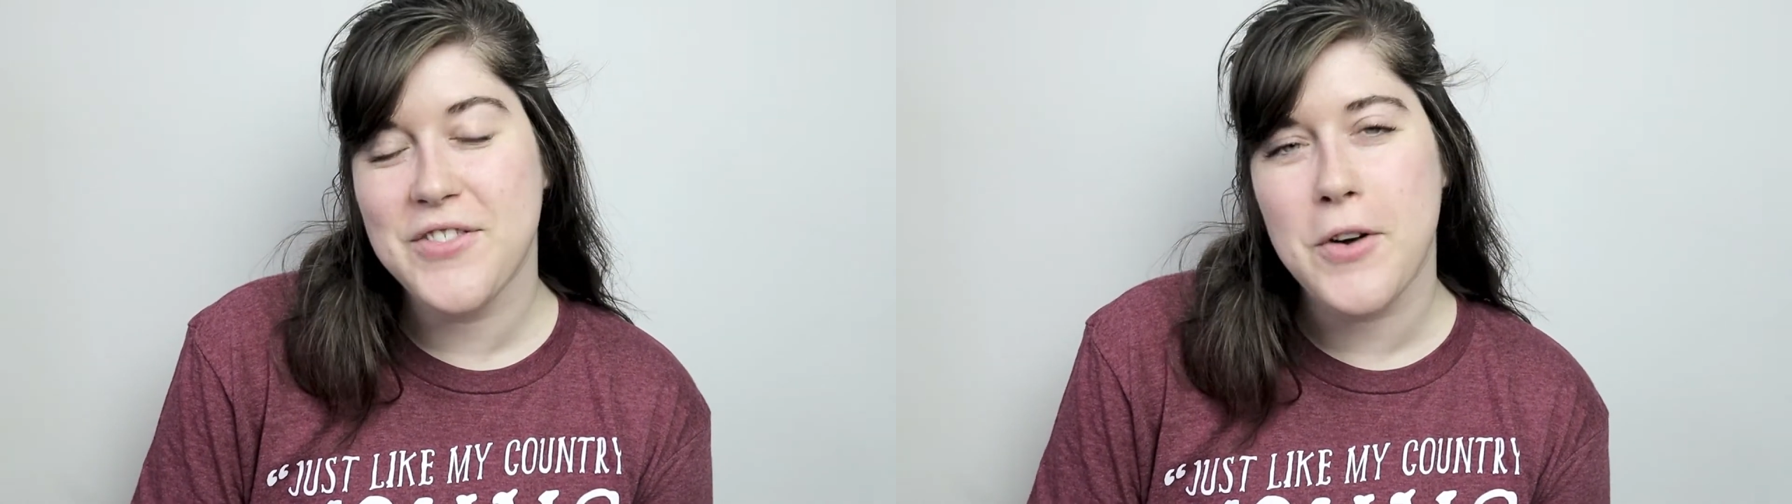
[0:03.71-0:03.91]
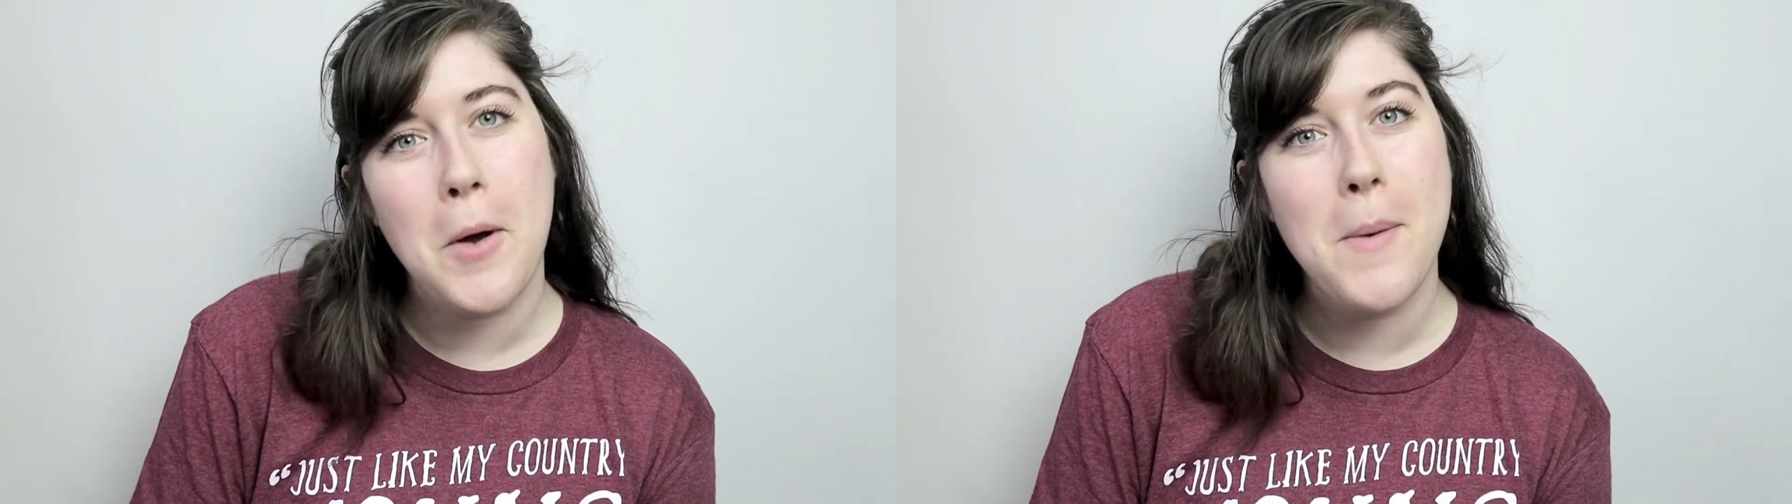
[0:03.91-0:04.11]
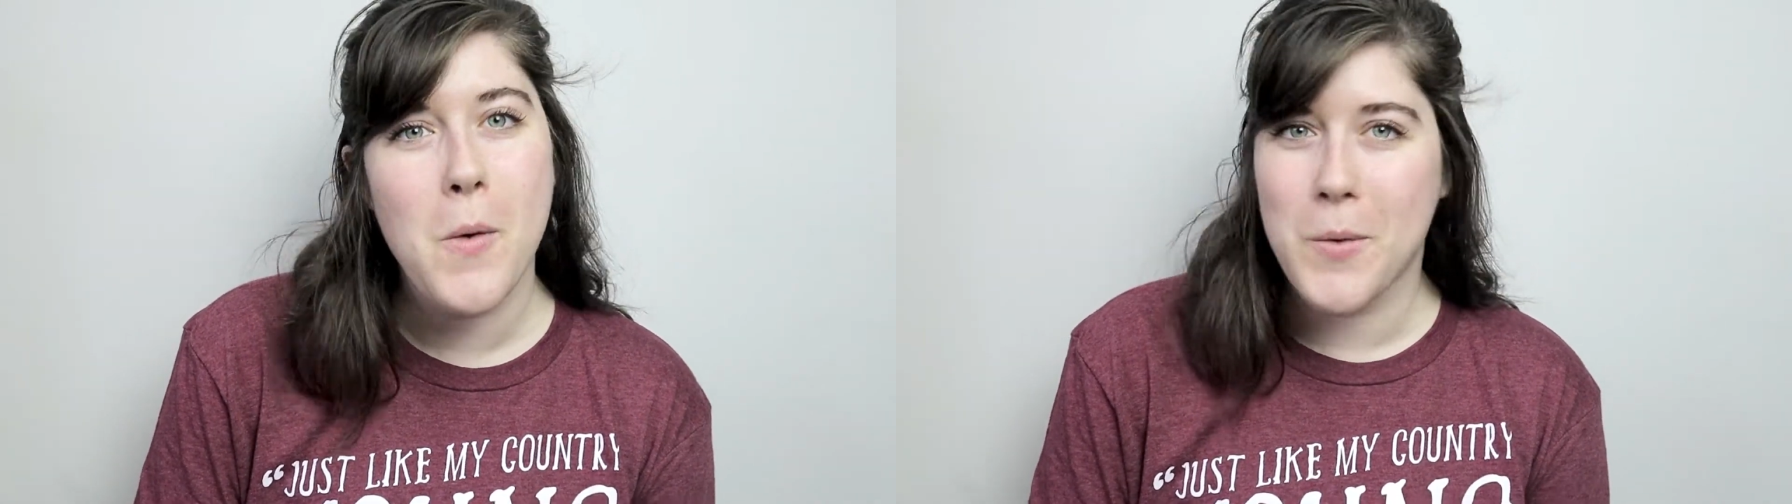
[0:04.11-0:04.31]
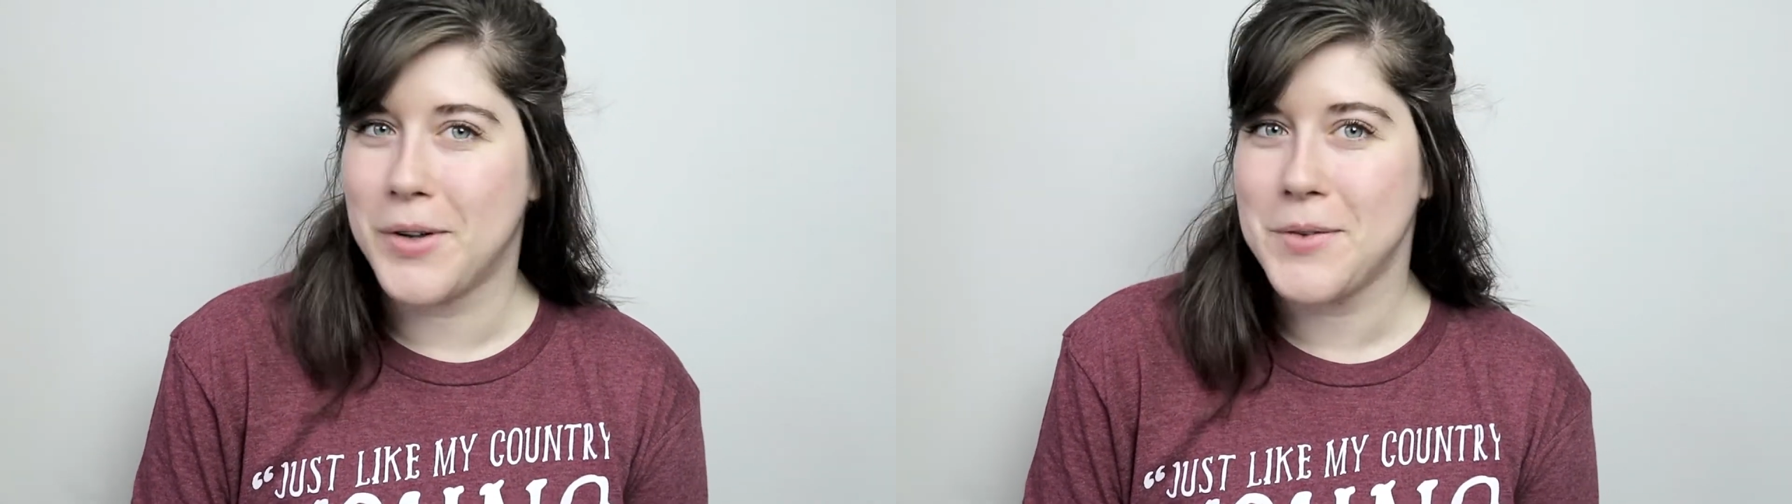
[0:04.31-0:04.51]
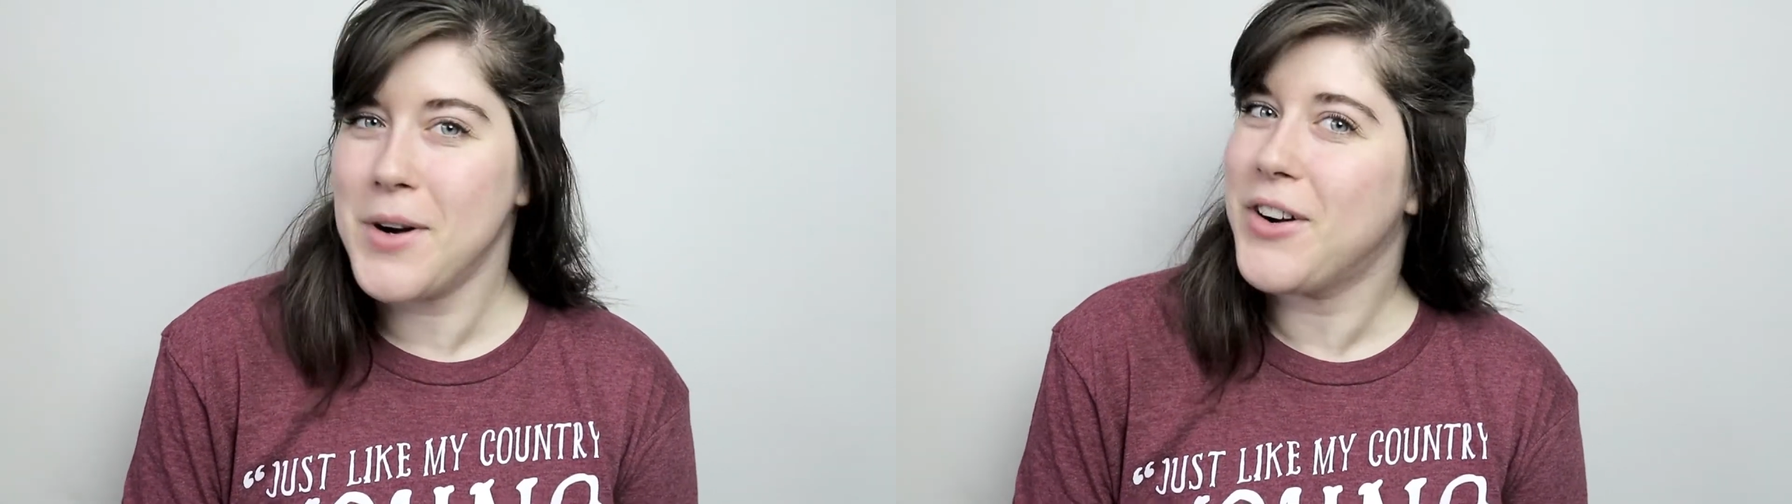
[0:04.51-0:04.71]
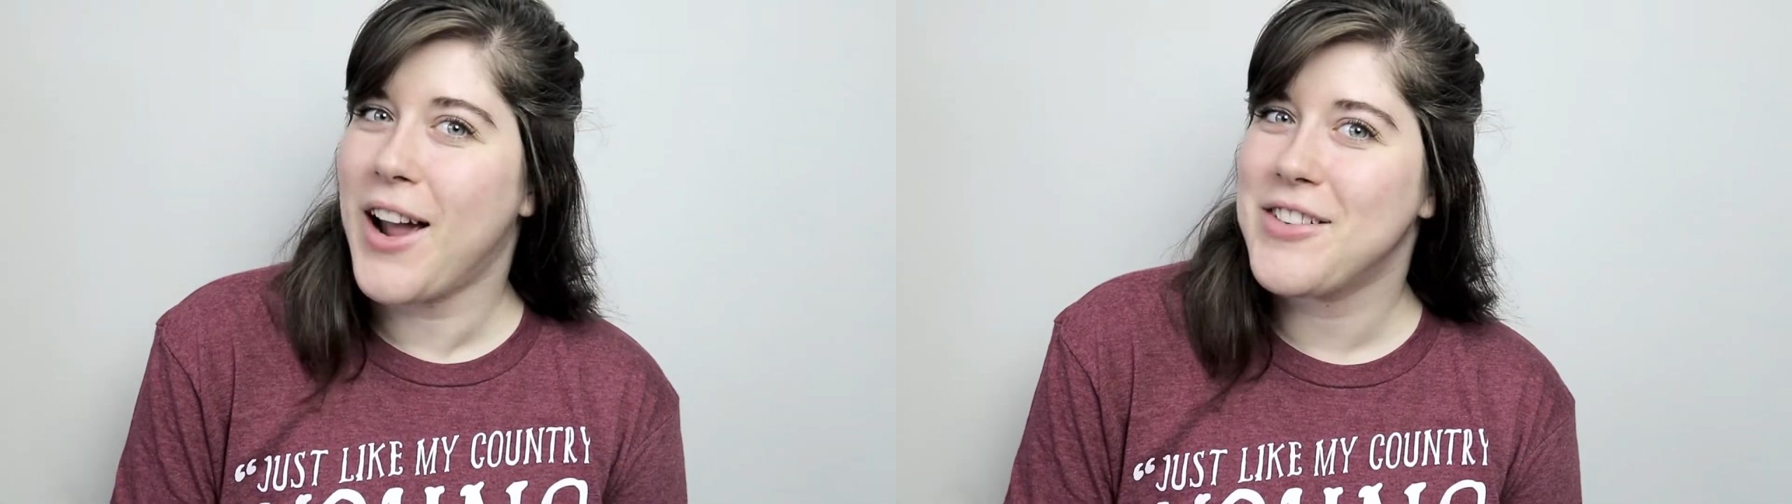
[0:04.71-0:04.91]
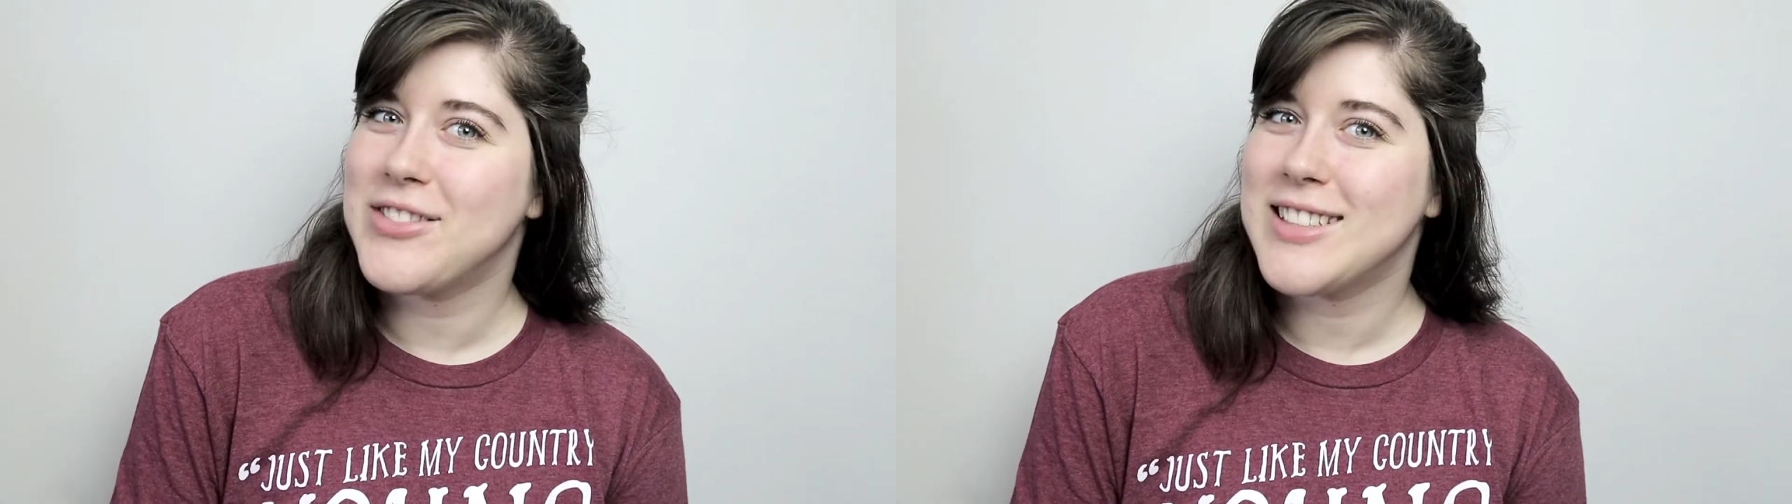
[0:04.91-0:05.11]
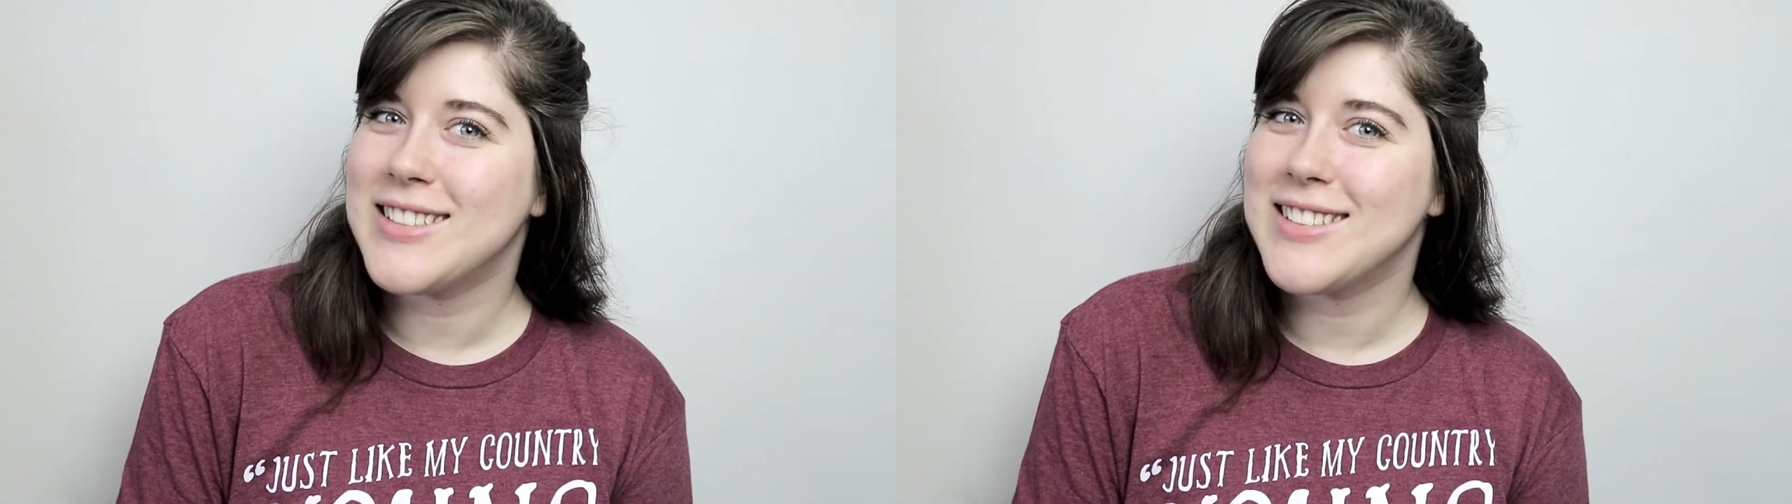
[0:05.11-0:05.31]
from World of Warcraft.